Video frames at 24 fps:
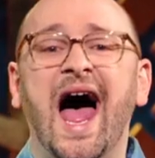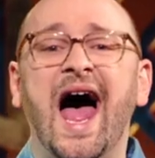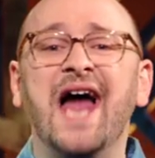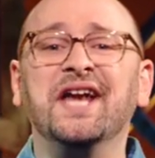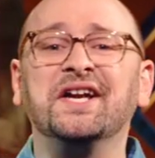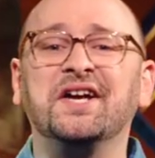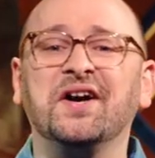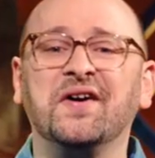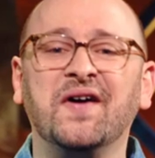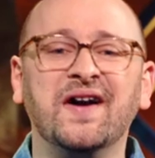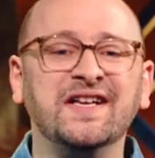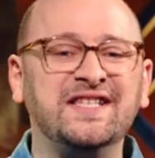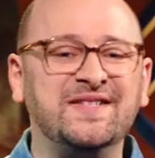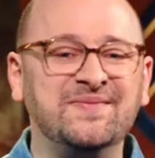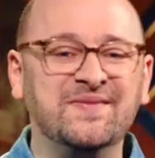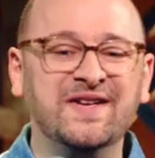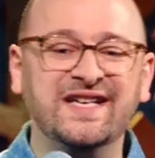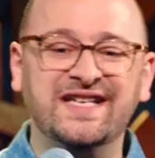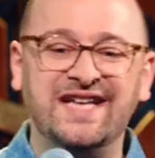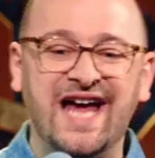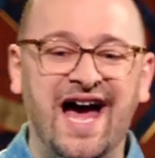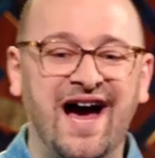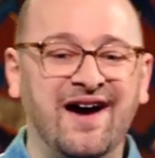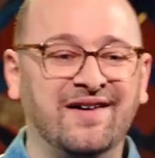And Caress
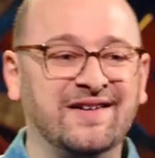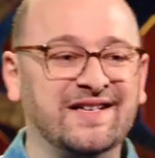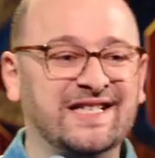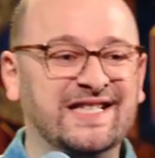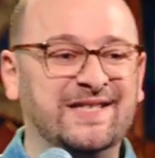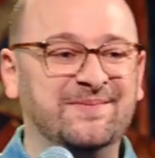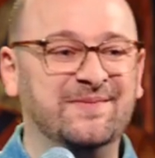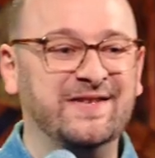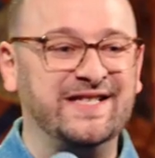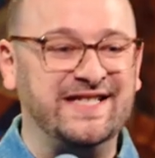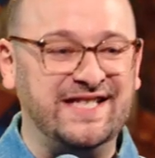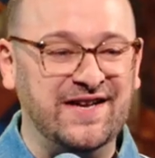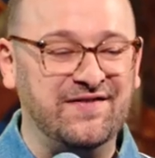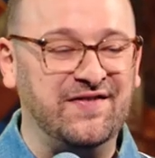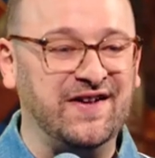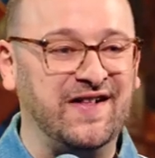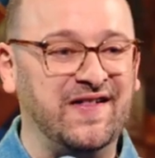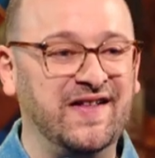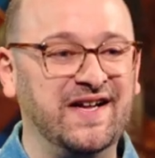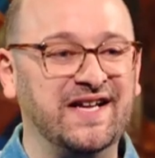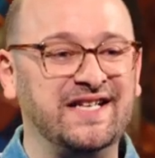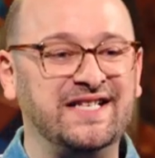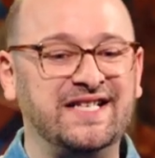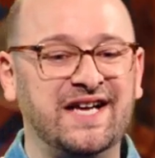Me Down is
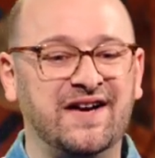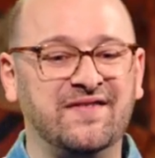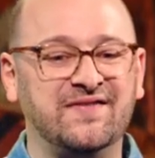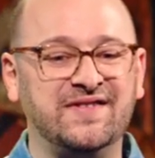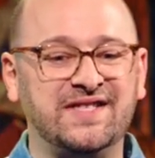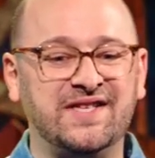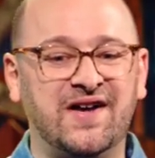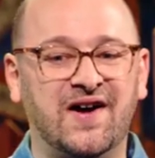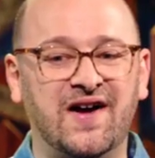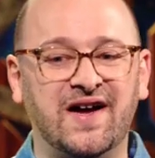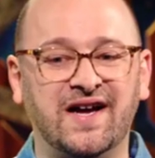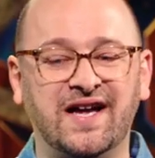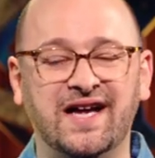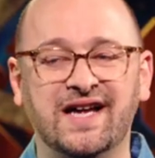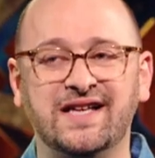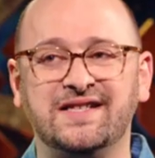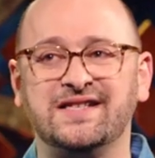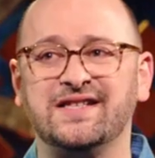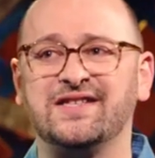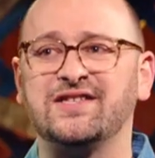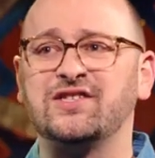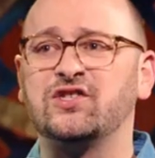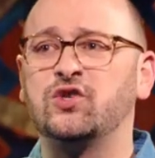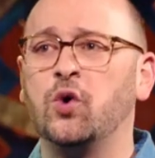specifically a tough song.
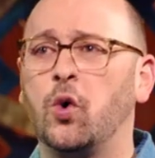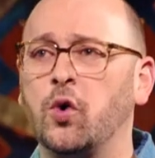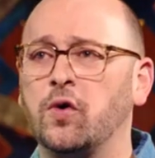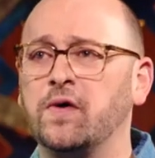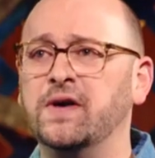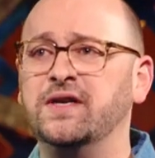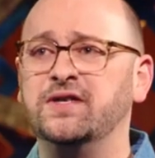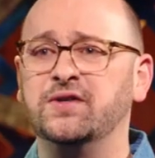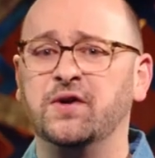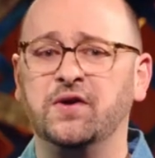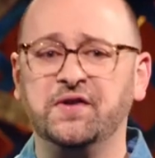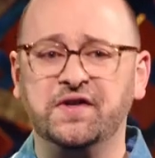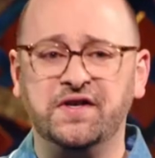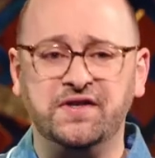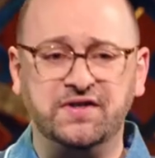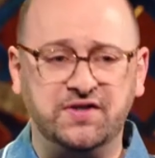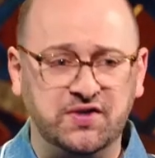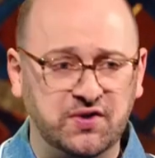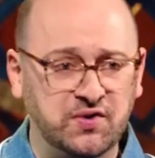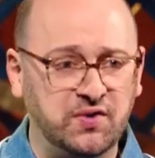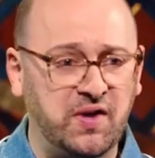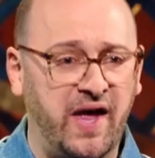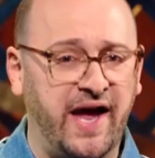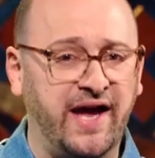It's a story told in
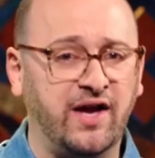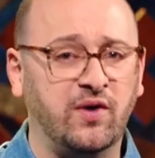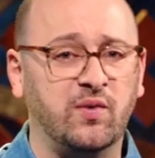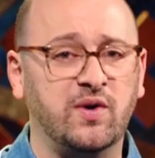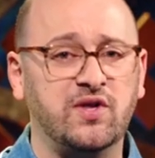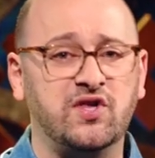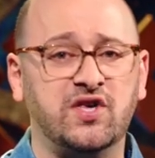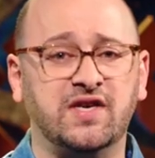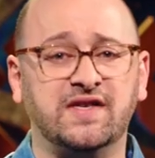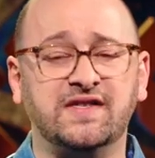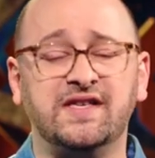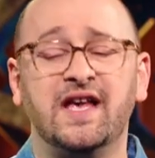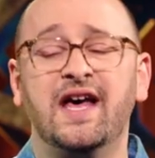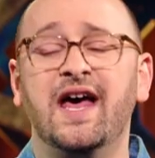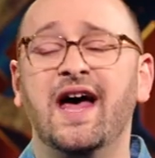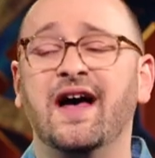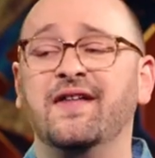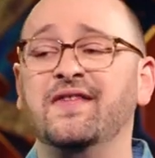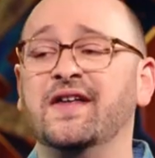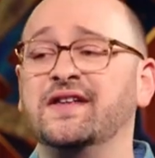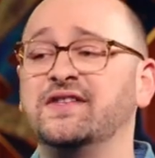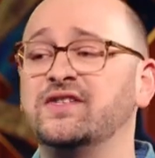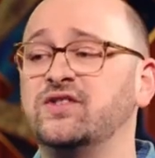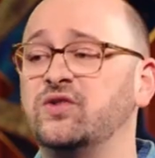two languages,
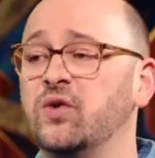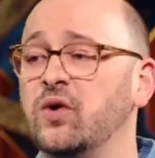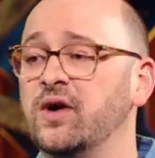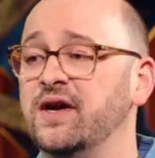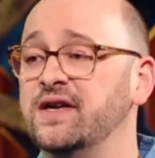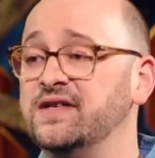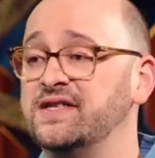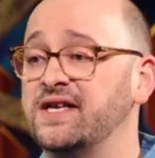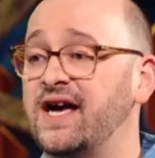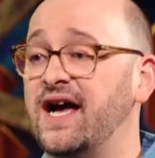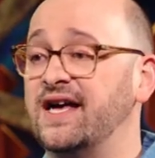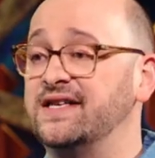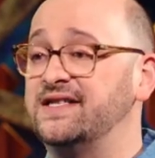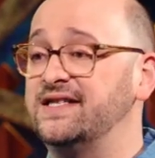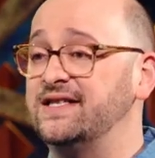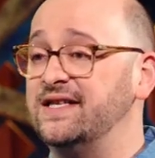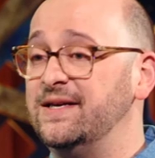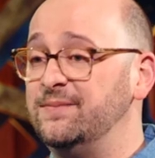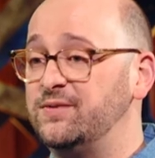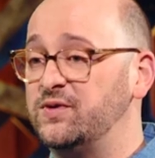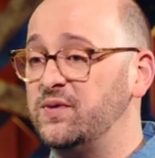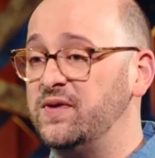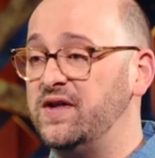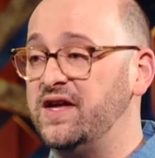and that story is a guy
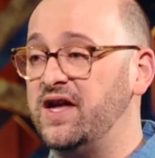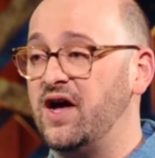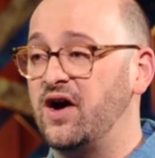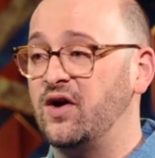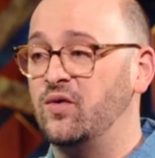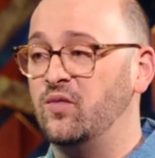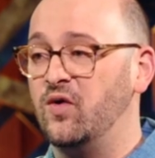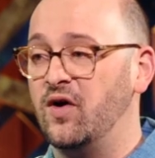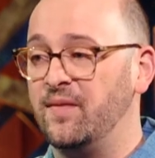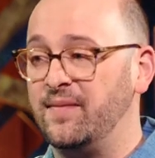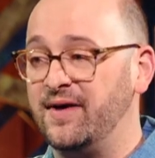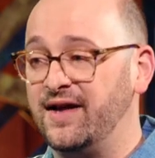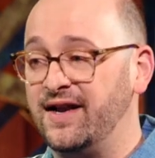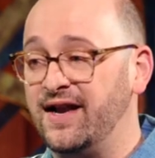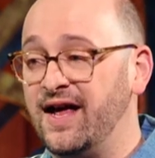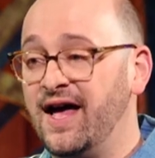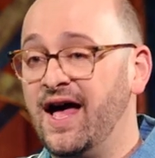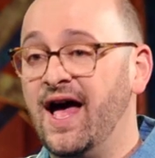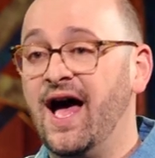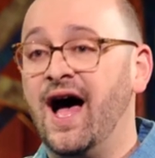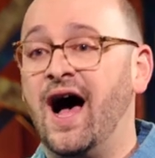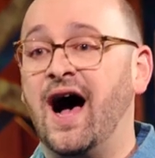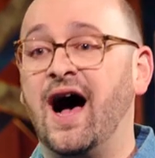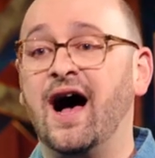sleeps with a young woman,
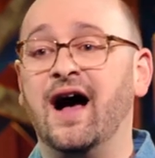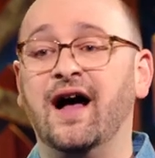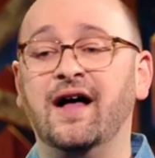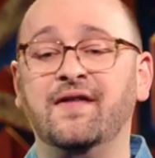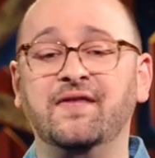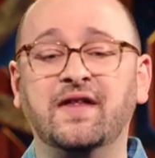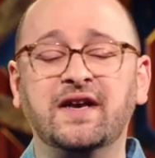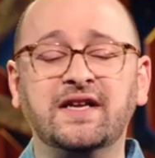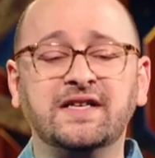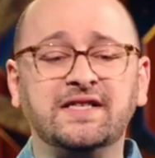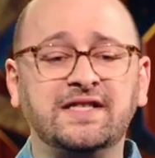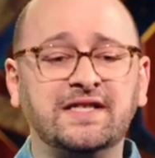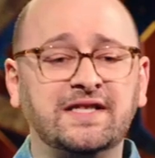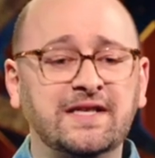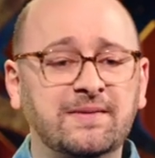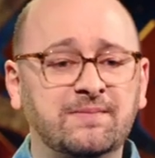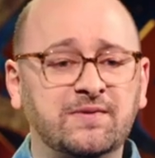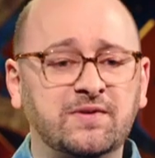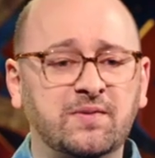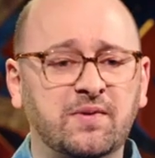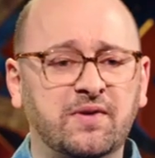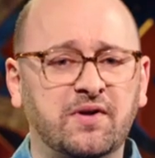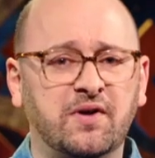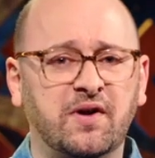and then he
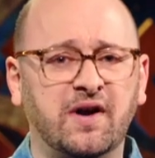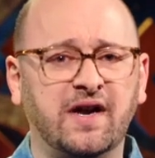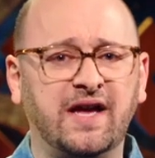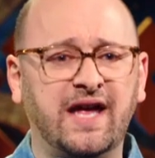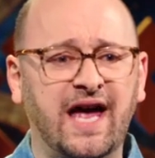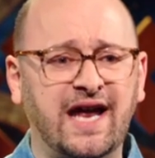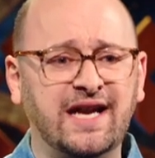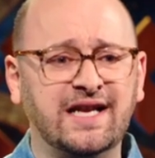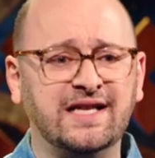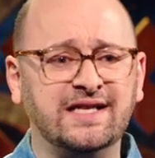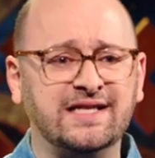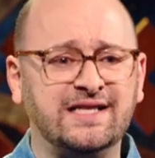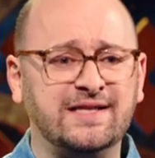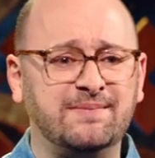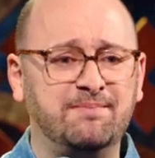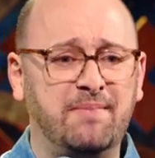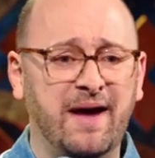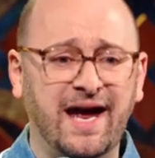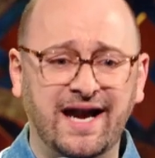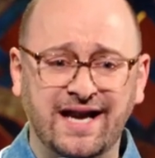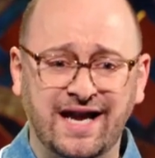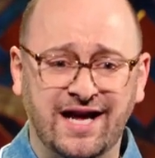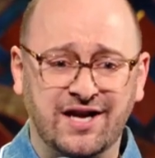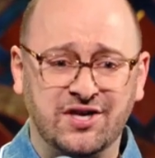sleeps with her again in
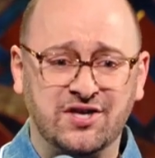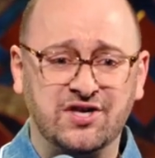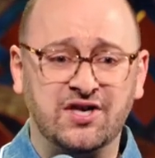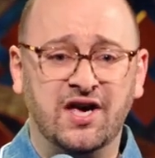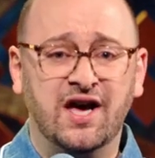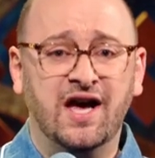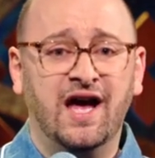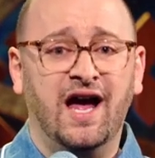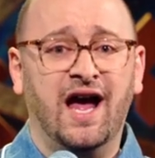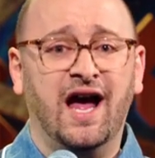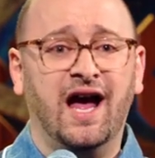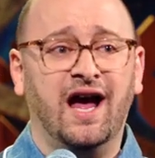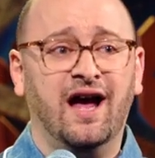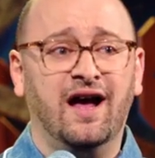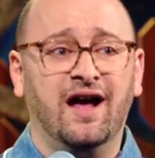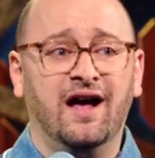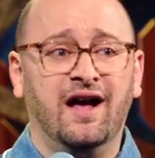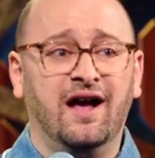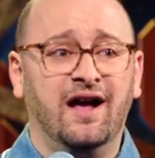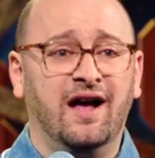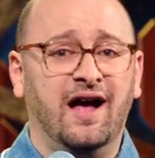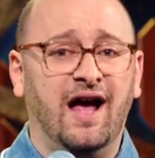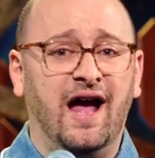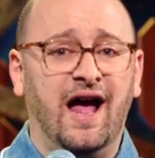Spanish.
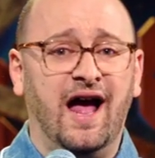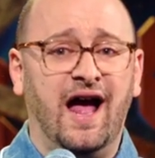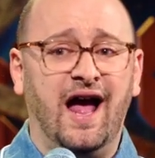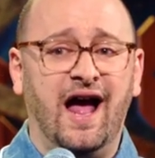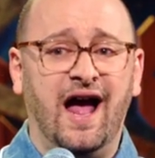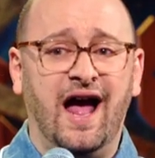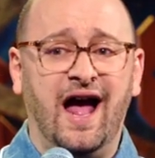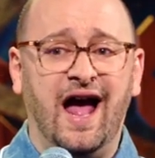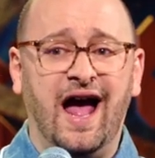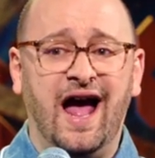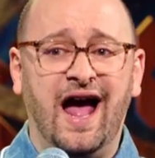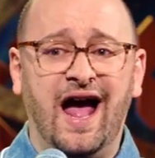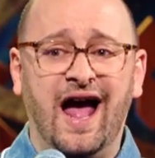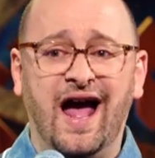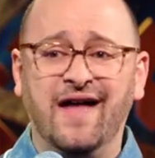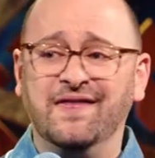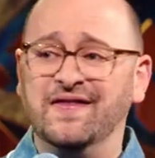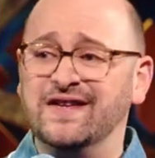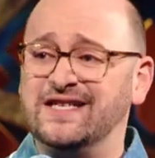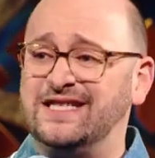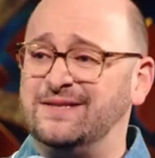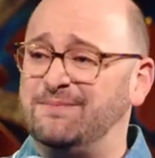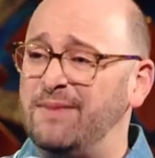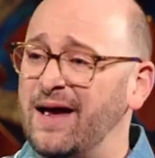
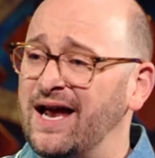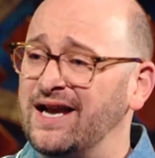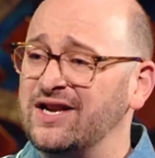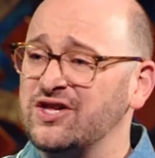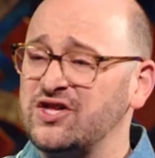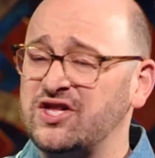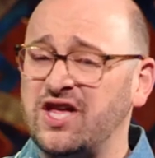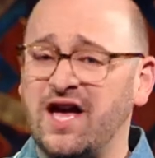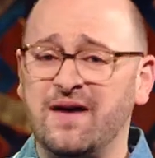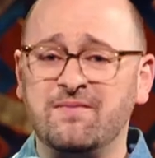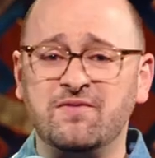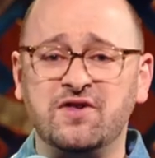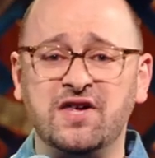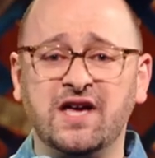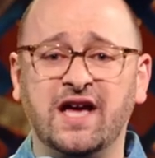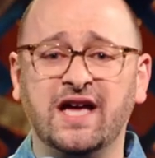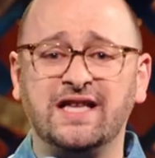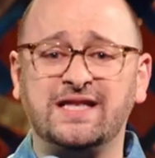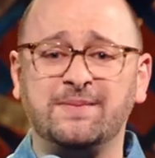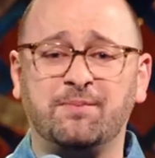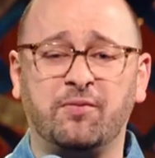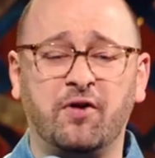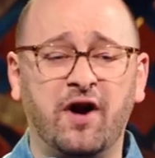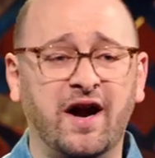And the Spanish time she
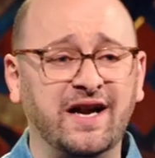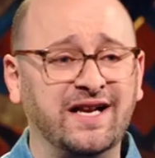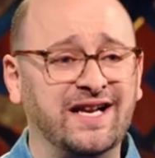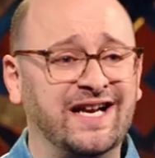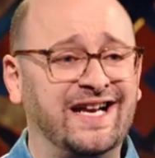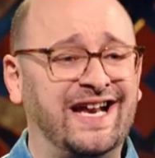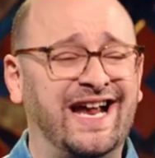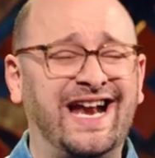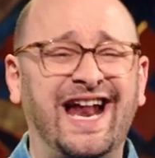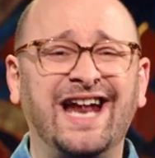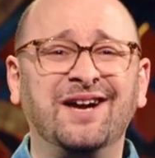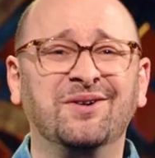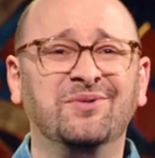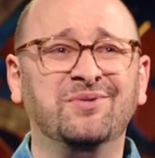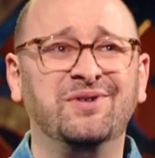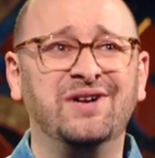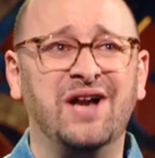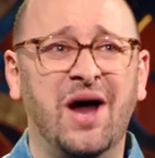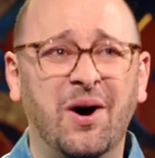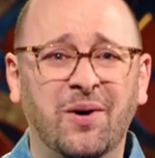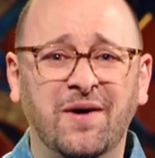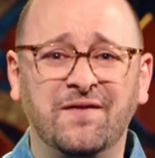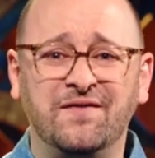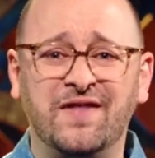gets pregnant, and I don't
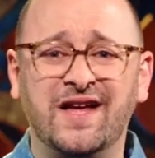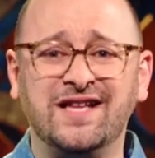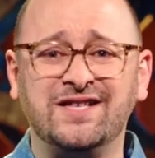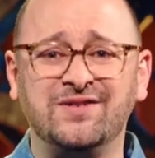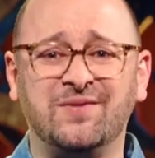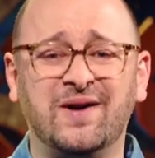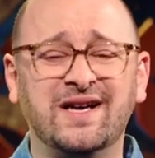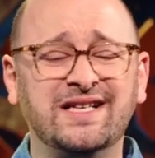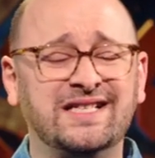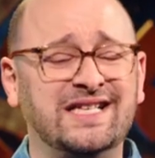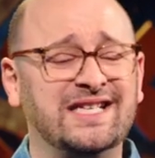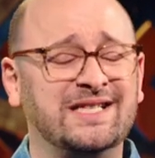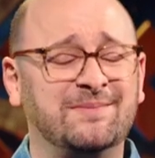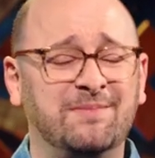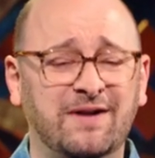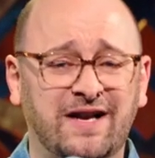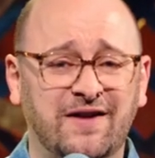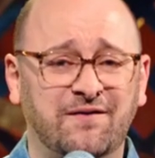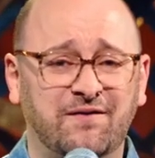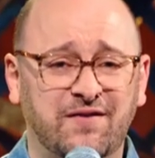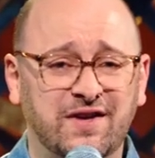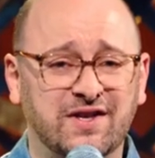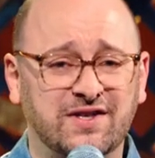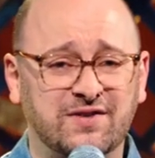know if that's racist, but
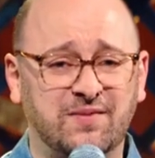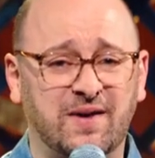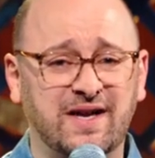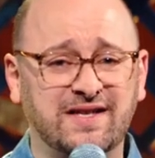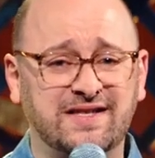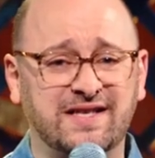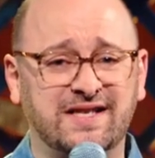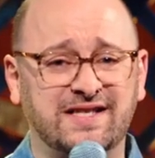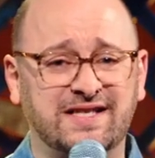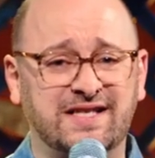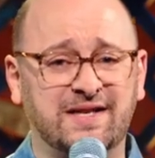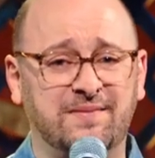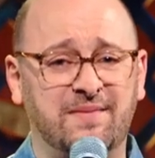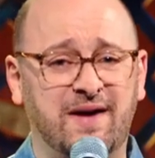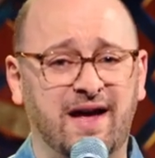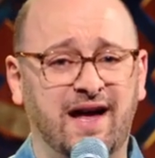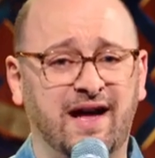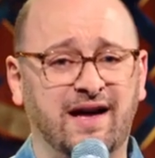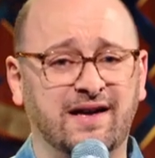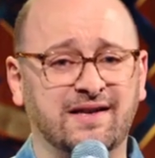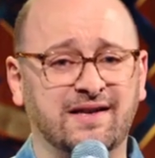it feels racist to me.